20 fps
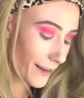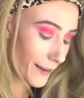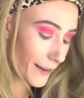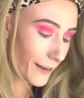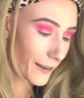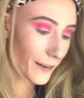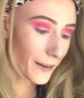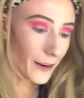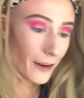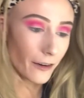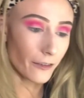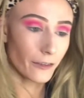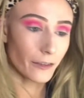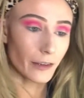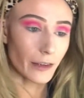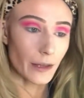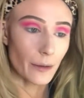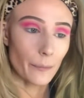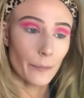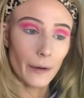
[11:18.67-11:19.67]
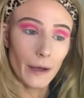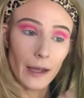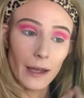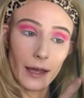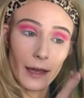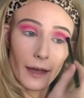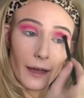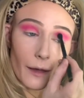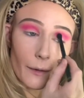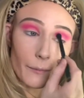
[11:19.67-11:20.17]
Not really, but
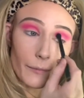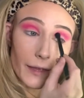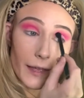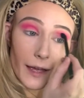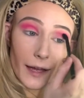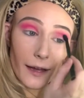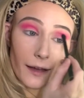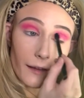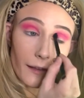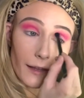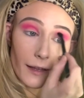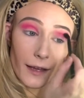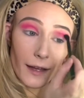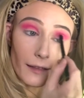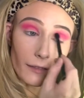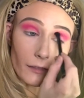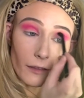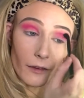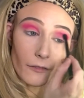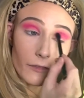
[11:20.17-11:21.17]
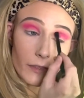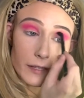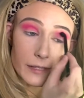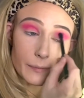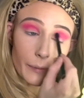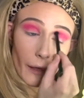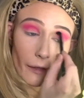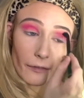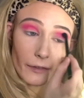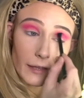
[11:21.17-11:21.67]
yeah, I love this
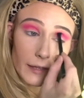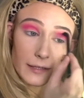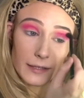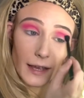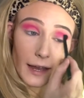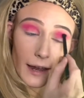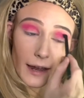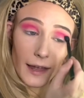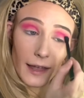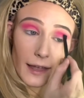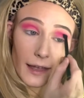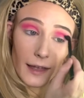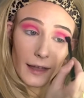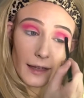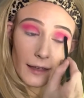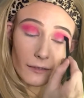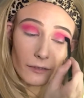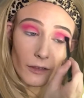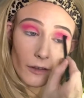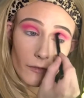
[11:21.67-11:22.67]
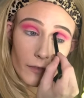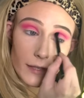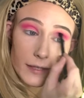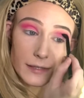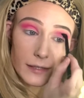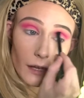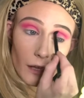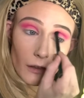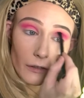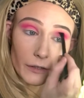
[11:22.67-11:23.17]
palette. I love these
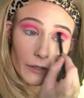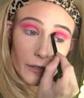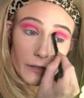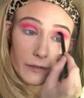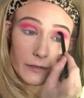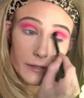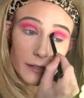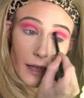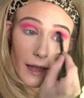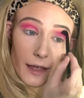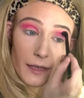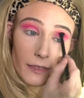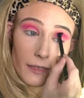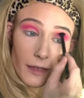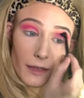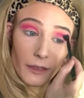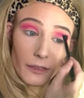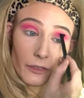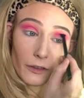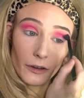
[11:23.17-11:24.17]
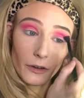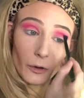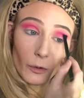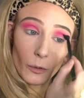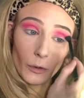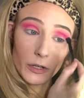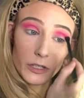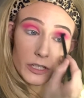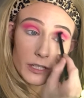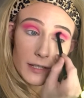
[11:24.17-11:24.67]
colors. I think they're
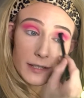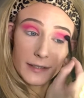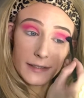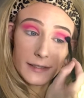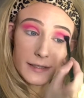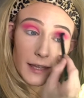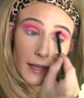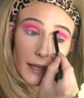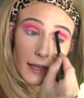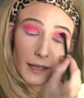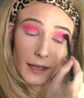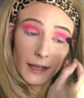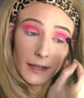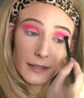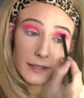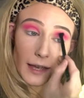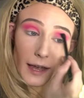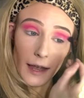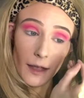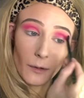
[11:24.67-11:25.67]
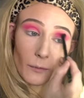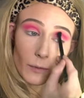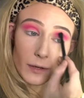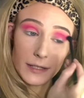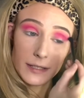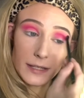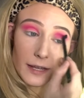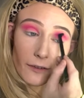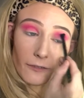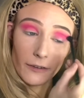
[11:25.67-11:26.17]
gorgeous, and I
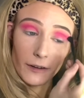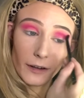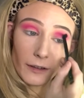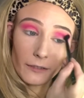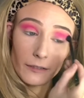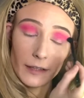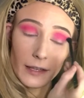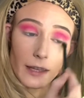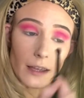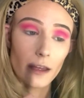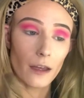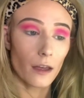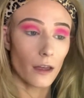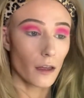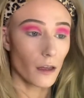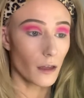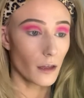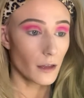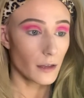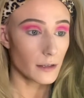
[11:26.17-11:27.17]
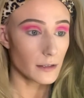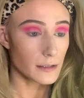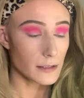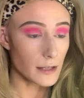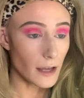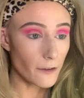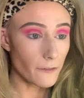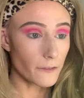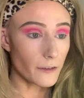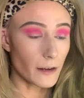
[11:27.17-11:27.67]
would definitely
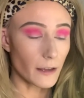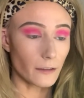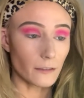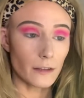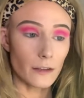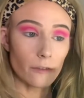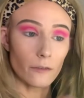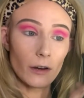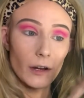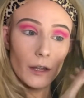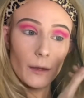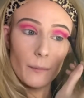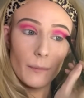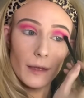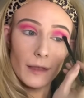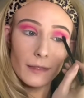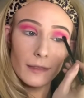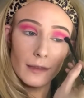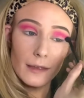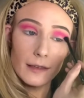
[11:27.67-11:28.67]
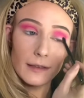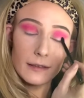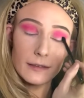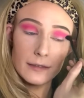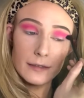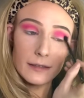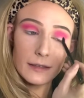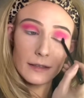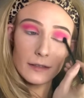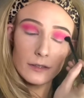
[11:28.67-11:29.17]
recommend
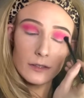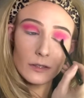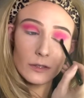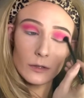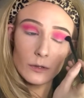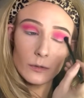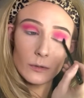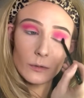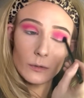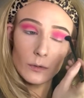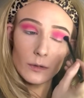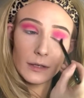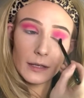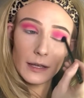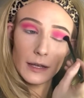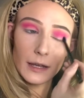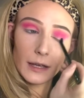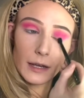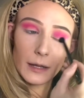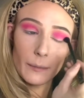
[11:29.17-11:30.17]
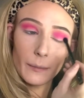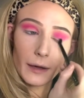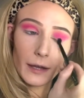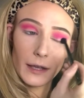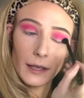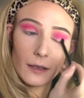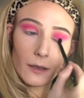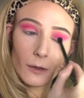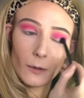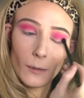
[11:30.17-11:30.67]
these to
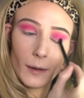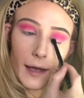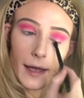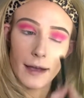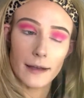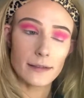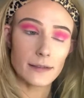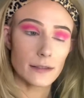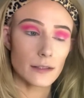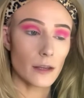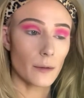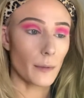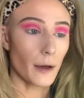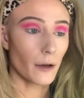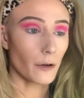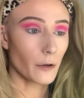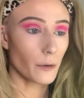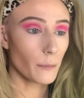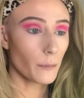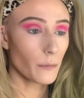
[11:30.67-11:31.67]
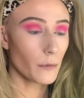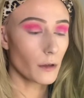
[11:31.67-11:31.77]
anybody who asked about them,